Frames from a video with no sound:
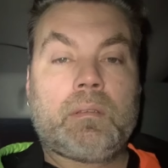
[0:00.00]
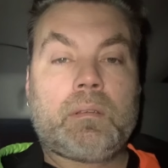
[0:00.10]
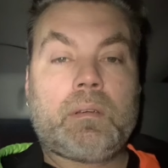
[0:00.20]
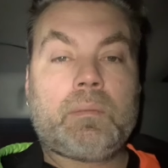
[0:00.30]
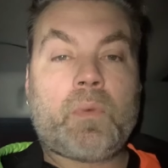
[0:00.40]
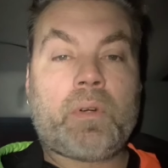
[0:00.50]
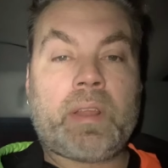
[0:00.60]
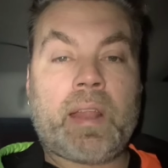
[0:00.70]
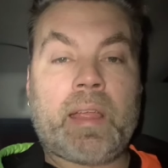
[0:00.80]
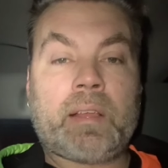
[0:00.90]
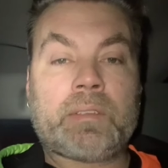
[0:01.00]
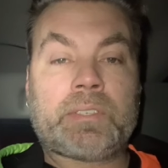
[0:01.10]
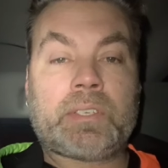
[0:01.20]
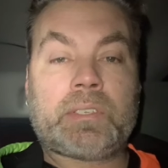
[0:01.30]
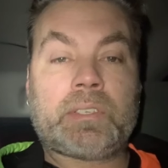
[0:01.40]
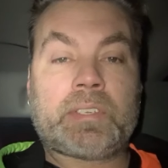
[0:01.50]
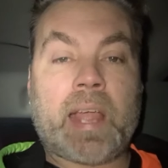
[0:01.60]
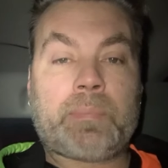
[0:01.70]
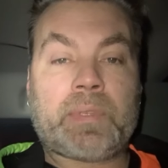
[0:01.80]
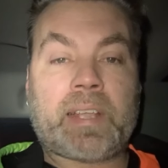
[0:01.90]
Good morning, anglers. This is
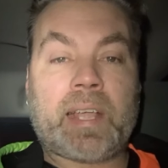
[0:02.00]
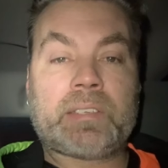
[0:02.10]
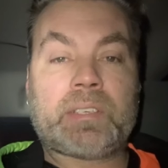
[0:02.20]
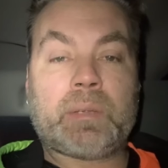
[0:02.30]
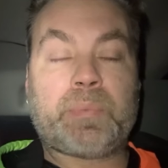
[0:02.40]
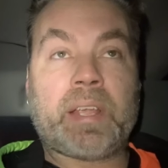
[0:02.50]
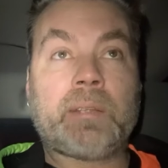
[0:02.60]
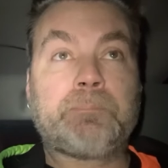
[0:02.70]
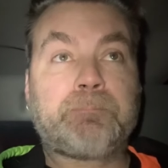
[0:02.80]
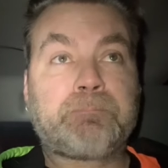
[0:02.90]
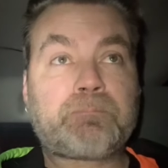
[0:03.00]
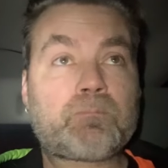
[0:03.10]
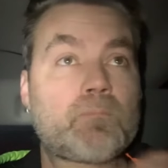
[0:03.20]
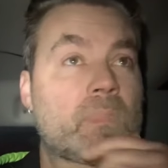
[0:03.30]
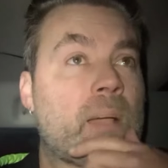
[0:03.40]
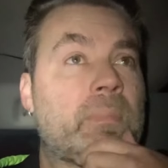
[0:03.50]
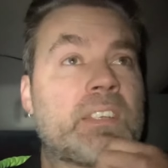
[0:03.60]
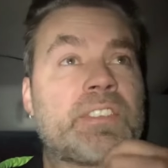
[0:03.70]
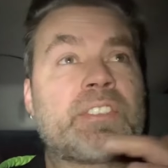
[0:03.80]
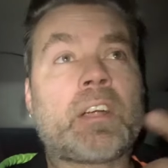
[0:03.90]
Captain KCP. I'm going to
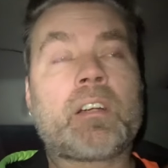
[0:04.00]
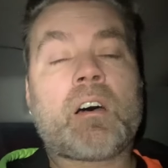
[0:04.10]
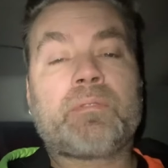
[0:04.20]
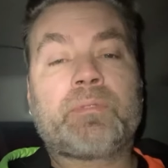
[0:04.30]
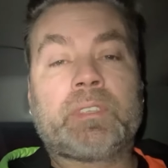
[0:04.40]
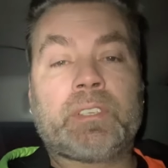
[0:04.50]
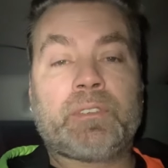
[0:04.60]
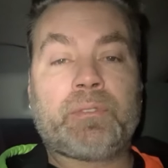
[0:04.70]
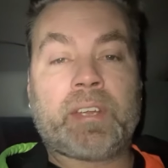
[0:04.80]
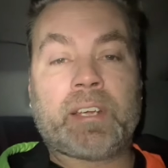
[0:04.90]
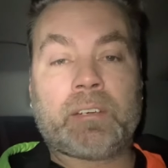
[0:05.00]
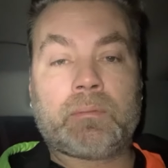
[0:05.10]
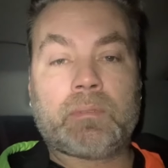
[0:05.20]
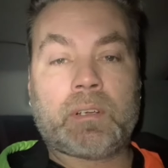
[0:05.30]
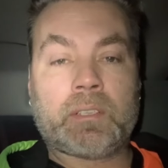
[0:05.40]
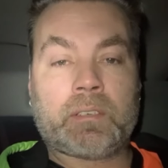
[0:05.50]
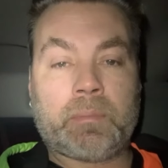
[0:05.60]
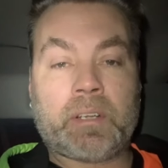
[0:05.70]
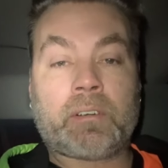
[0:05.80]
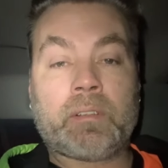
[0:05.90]
start off with the new year a little
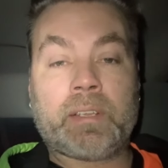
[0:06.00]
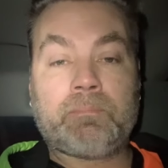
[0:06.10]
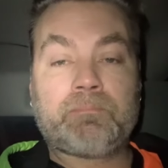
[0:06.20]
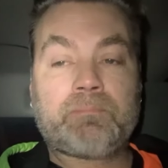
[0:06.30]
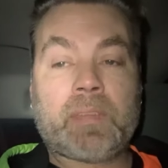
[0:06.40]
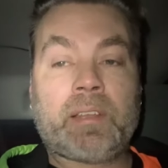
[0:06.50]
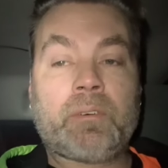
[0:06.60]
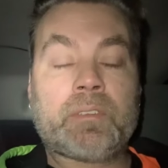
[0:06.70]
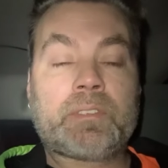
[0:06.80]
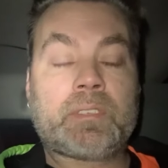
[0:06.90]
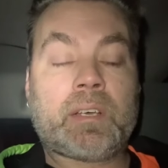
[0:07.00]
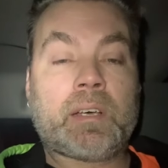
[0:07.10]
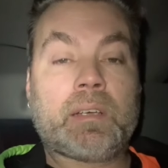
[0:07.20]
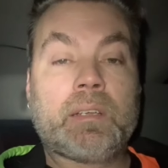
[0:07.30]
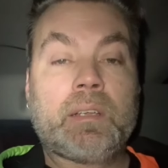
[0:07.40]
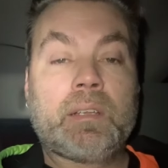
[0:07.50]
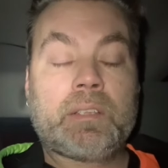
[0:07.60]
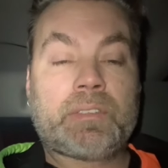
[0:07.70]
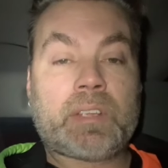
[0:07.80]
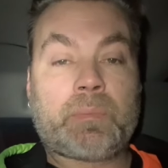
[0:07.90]
bit early. I know it's
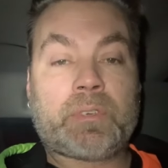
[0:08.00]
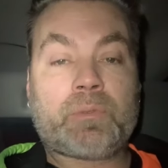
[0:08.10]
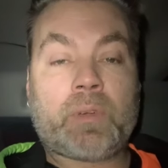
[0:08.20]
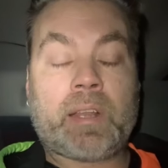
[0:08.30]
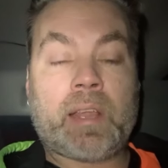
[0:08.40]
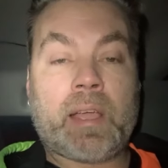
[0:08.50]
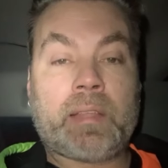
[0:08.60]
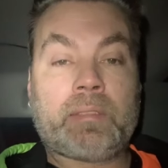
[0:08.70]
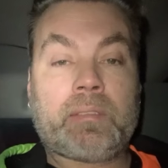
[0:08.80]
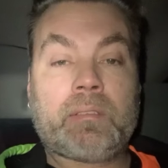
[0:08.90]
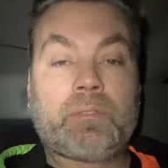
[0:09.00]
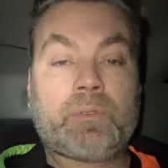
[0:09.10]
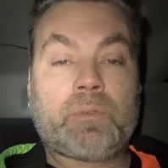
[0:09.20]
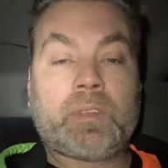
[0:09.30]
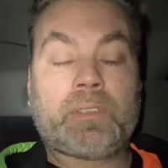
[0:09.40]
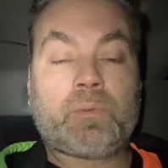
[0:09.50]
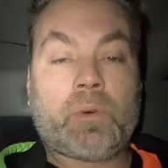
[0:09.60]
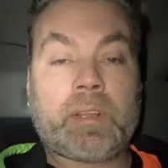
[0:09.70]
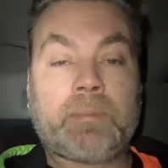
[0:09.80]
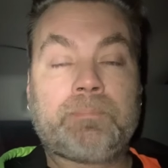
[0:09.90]
December 29th, 2020.